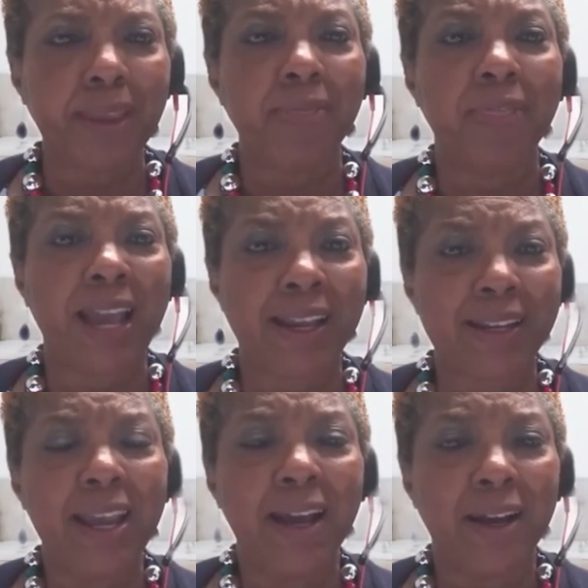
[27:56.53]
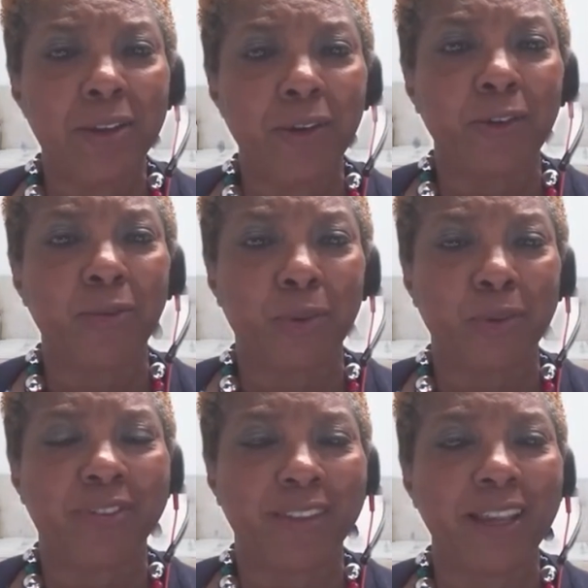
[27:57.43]
that others will
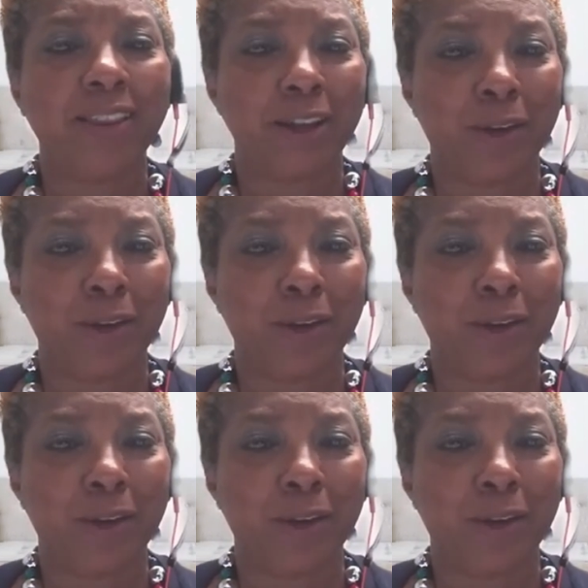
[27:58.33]
see that